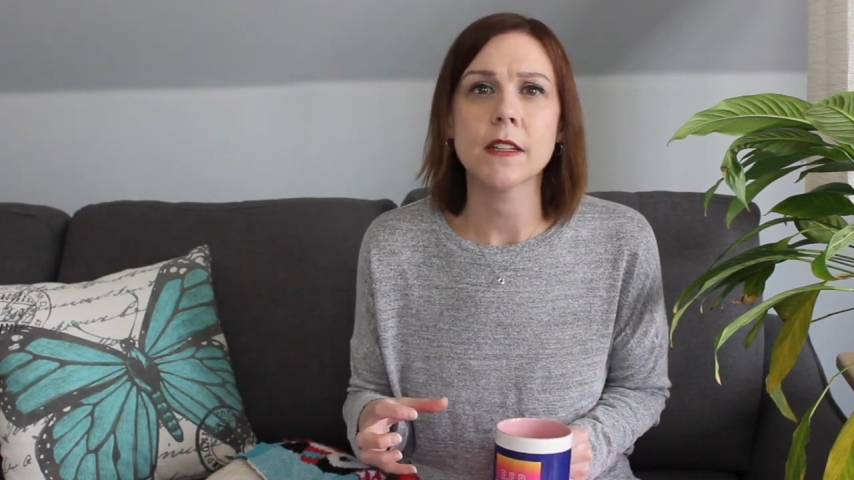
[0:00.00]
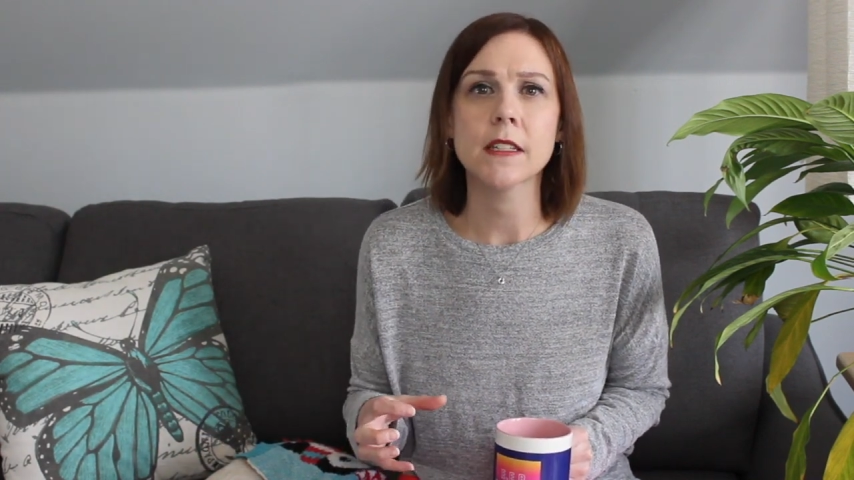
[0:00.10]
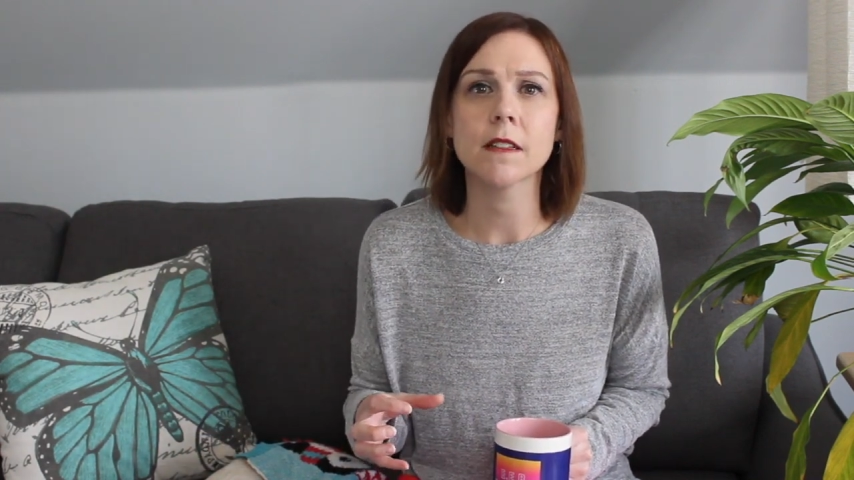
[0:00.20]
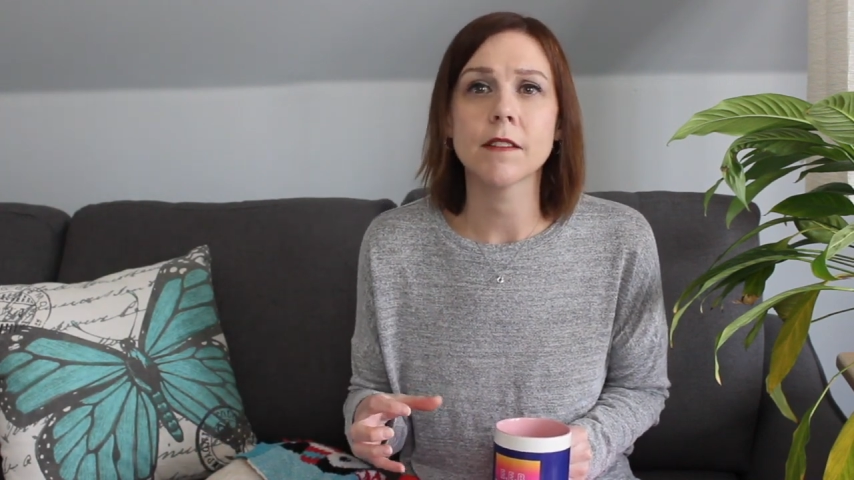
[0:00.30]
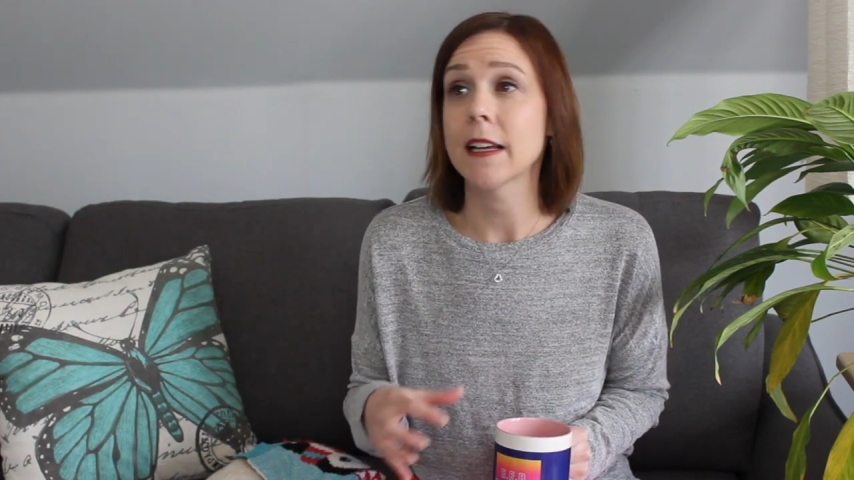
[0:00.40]

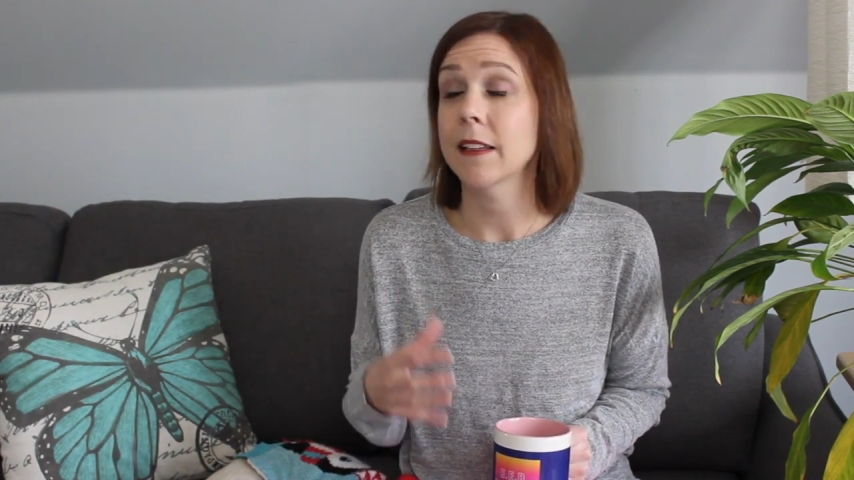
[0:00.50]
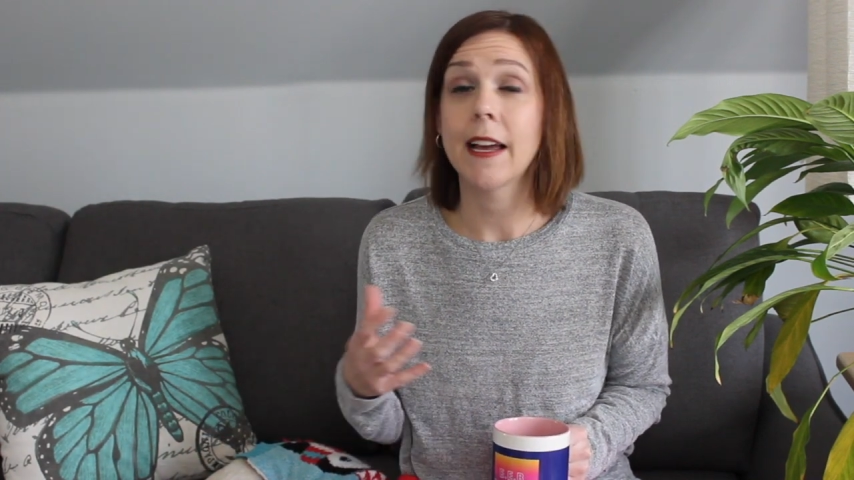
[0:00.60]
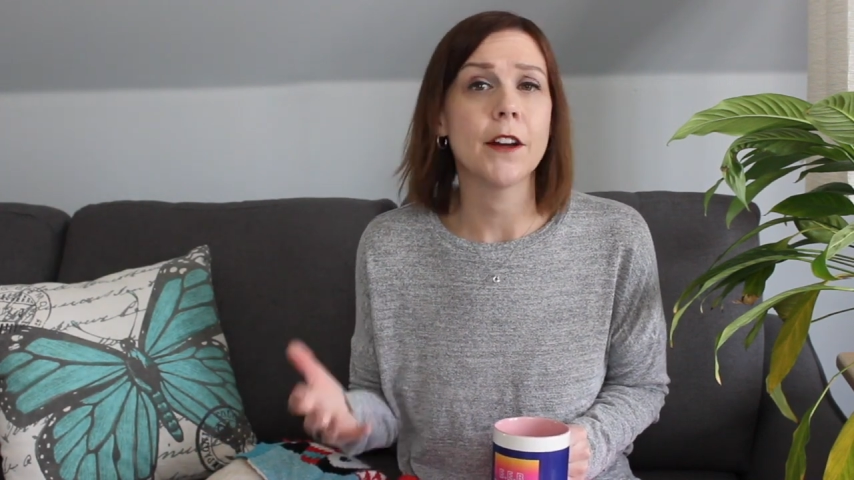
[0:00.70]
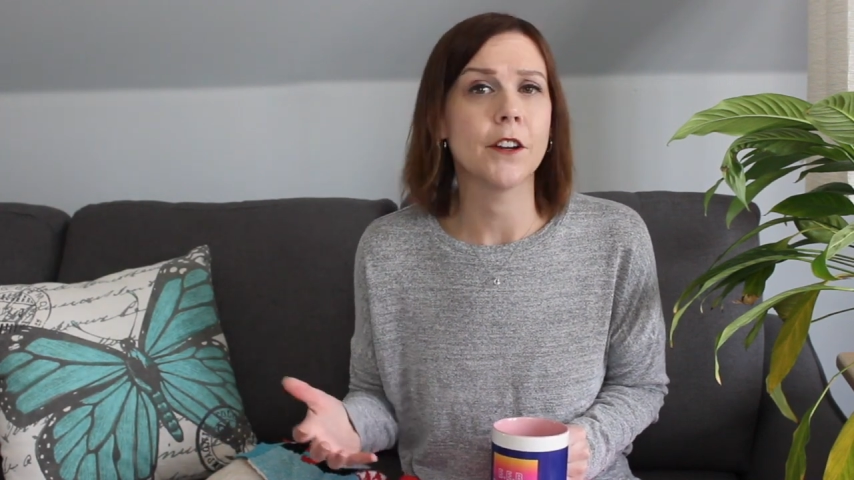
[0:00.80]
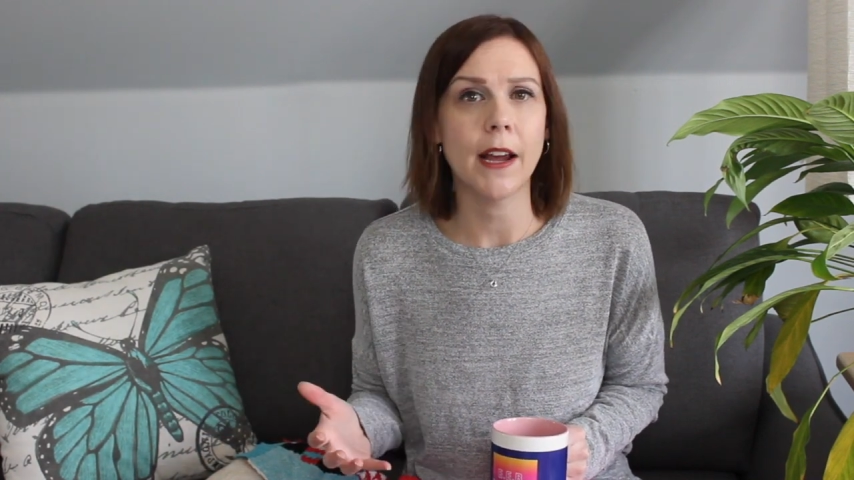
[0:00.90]
it's likely
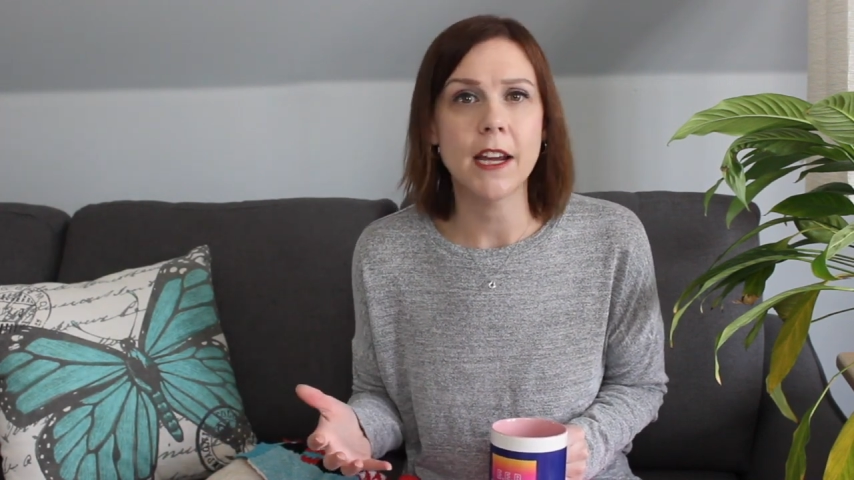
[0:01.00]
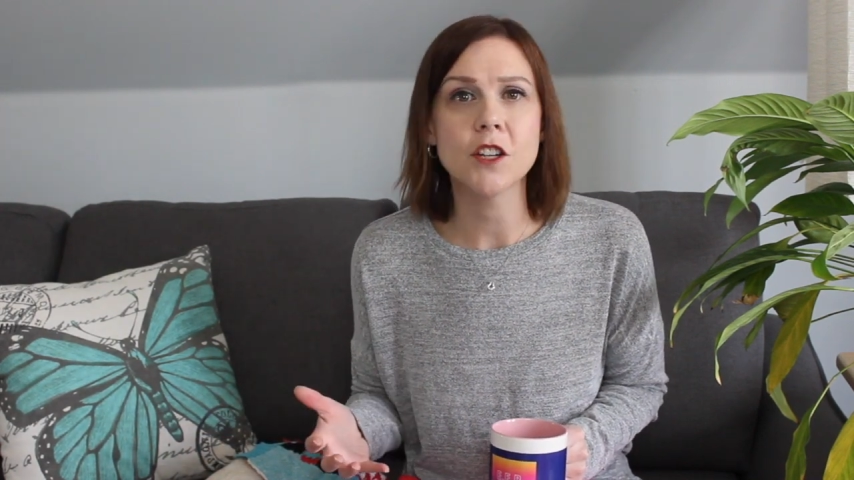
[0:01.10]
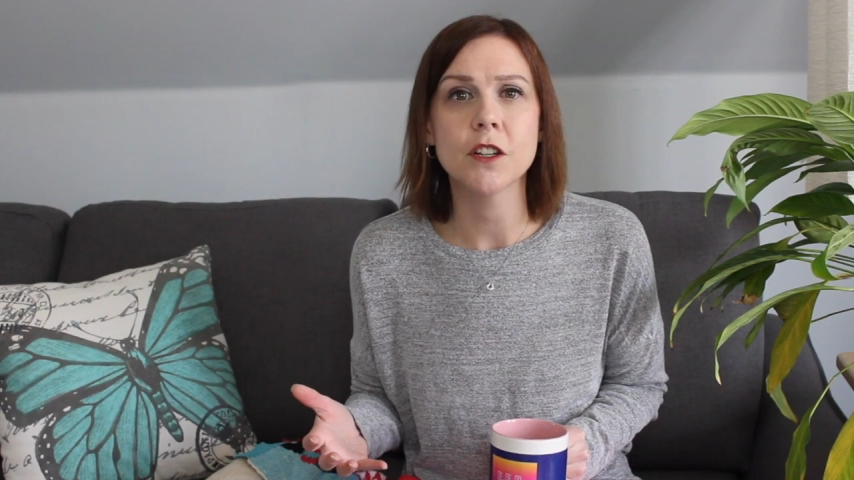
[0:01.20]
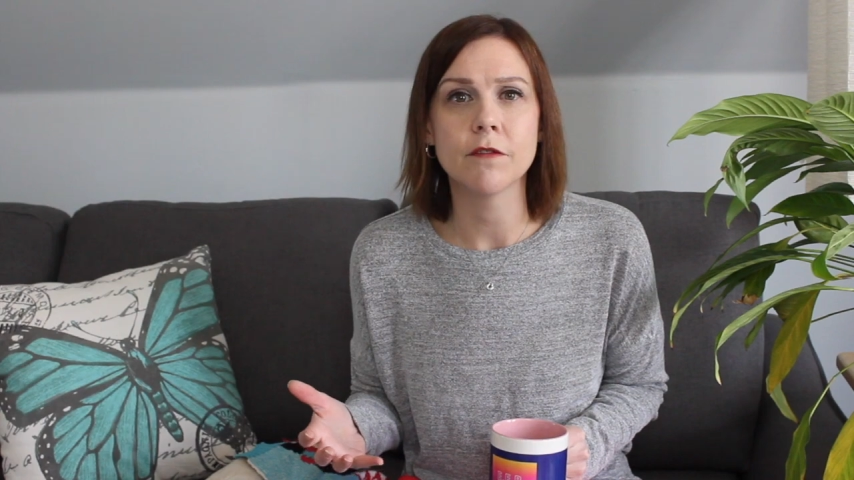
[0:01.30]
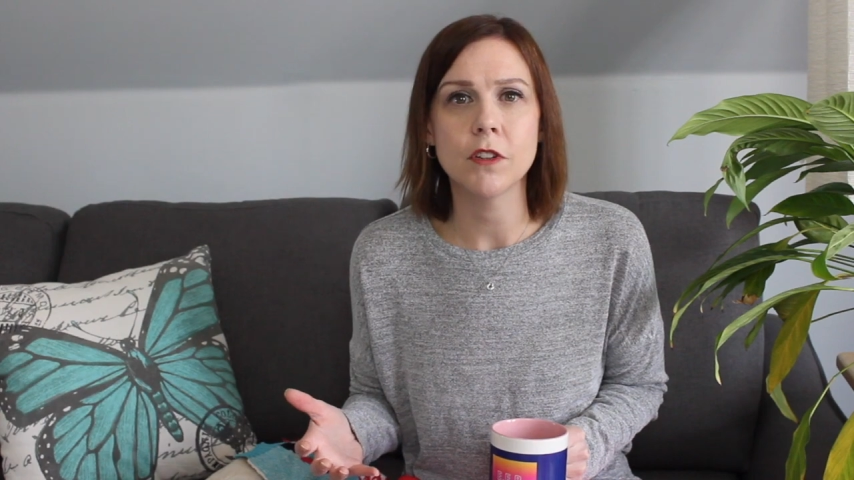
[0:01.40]
how your
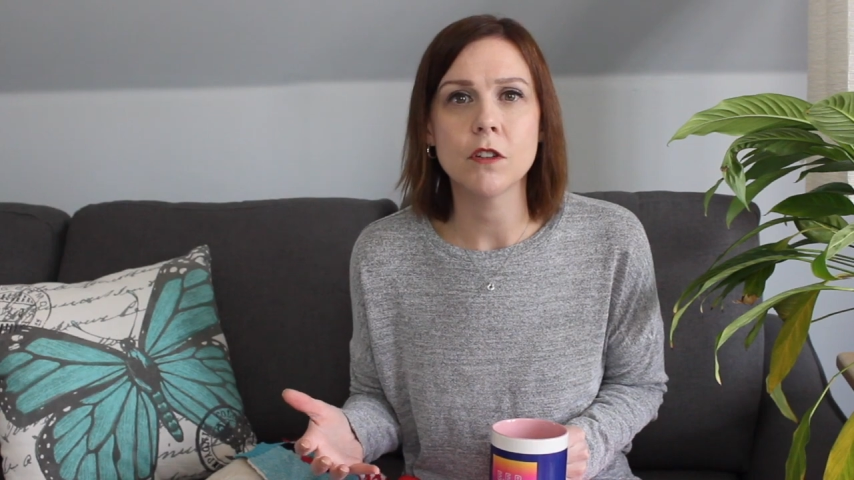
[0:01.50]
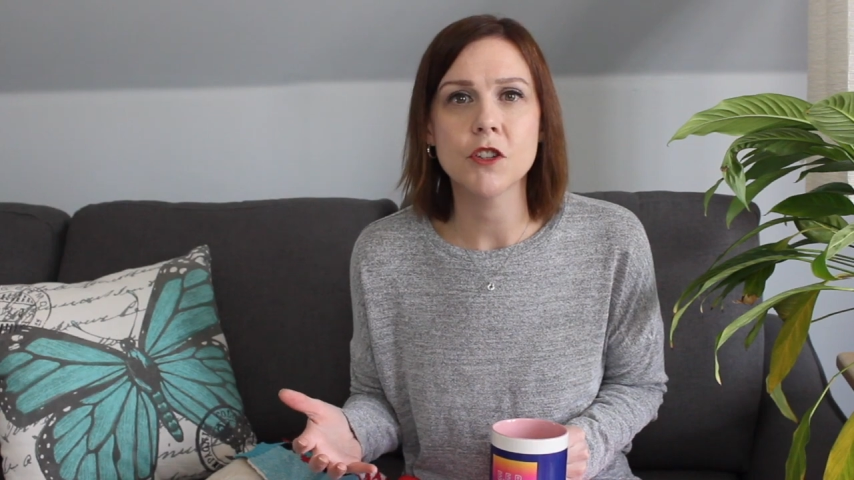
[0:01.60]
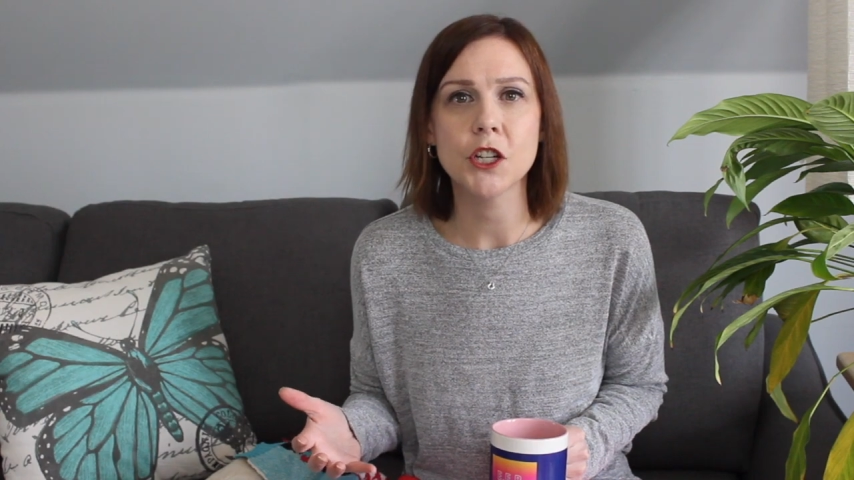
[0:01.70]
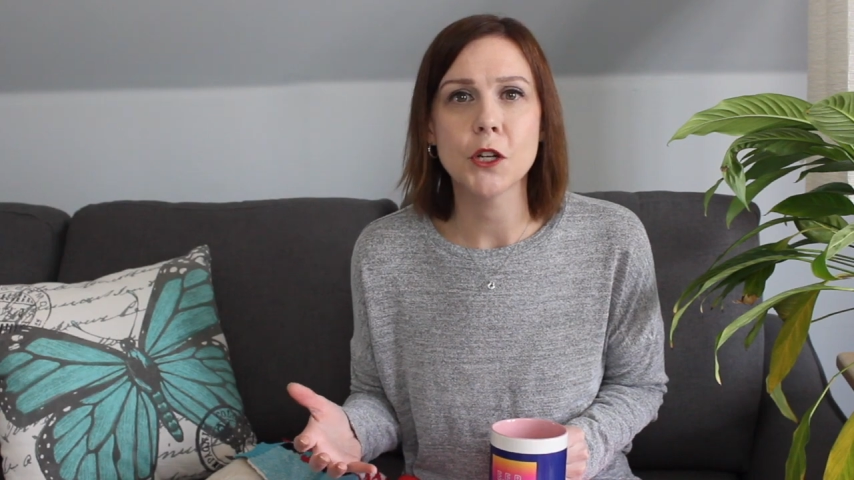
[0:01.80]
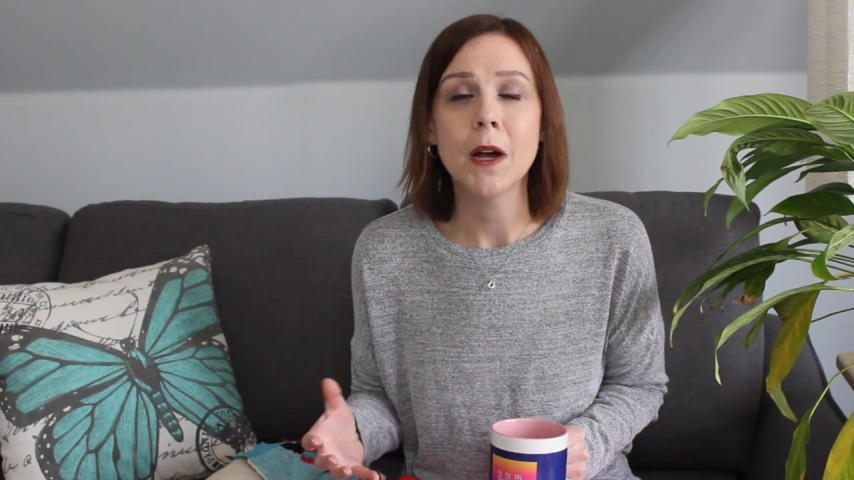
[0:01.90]
agent
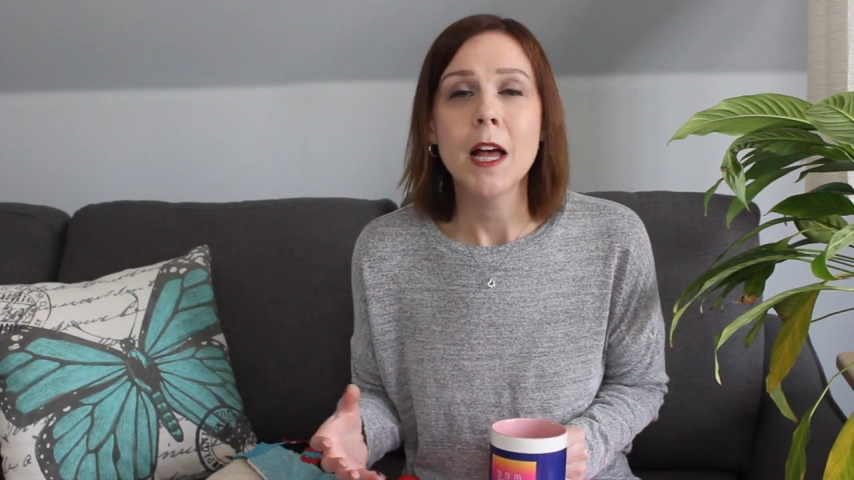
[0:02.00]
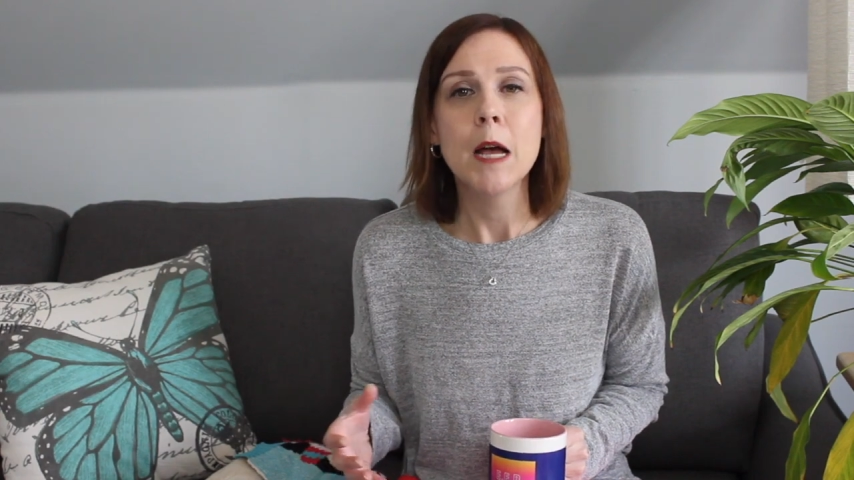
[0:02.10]
views you,